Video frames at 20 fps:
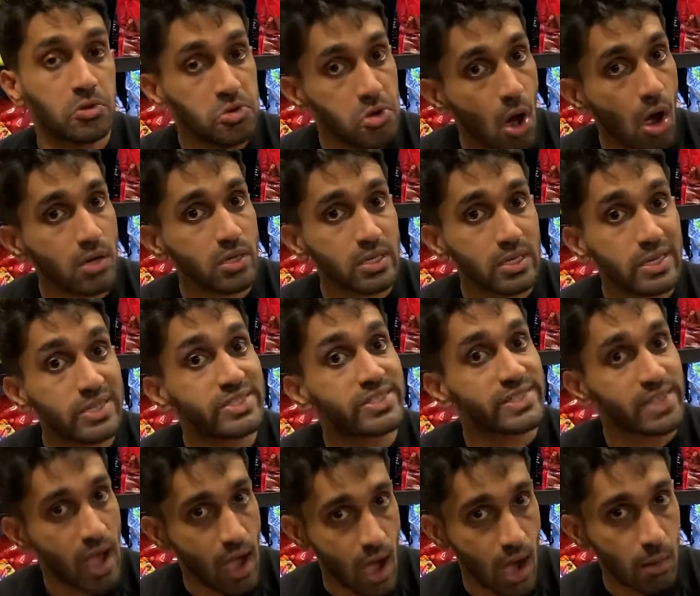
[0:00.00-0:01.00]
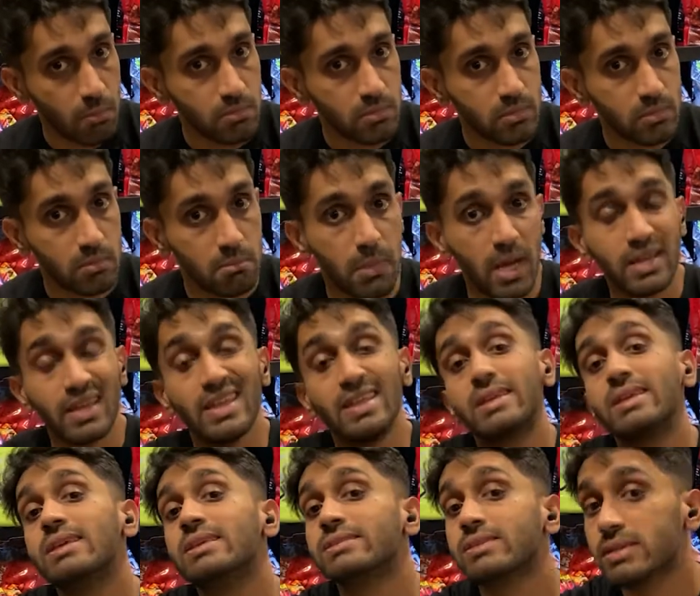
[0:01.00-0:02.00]
not a SARM, but it
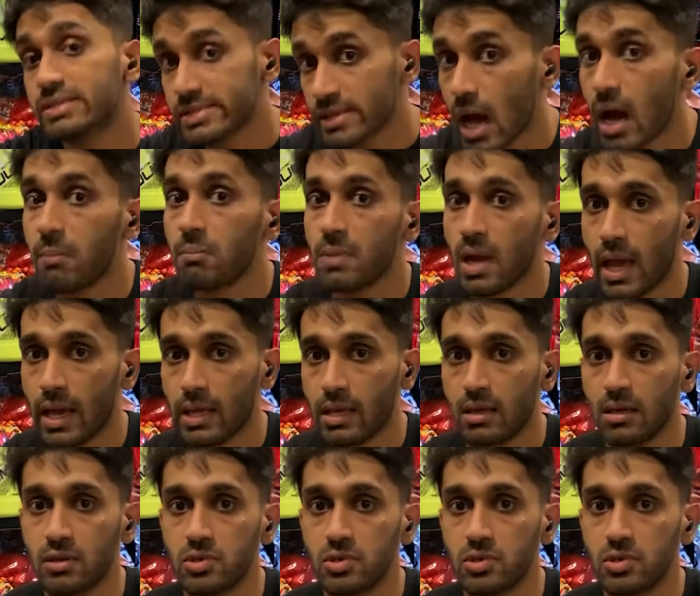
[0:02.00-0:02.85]
is a SARM-like.